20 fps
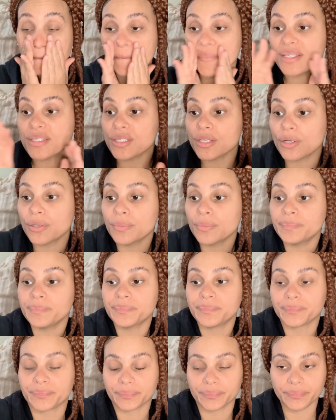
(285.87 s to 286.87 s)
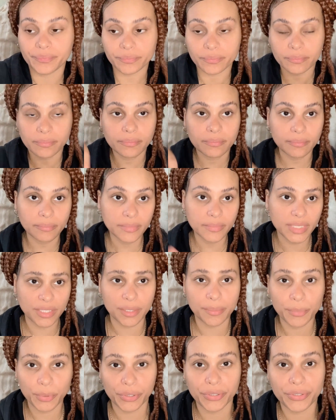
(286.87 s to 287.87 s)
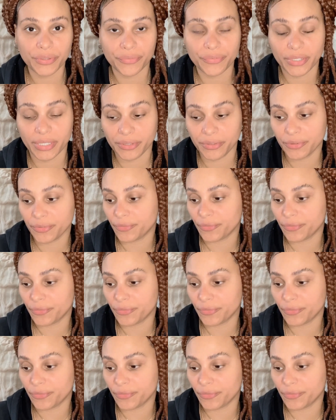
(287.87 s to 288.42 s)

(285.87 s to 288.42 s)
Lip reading: So it's important to prime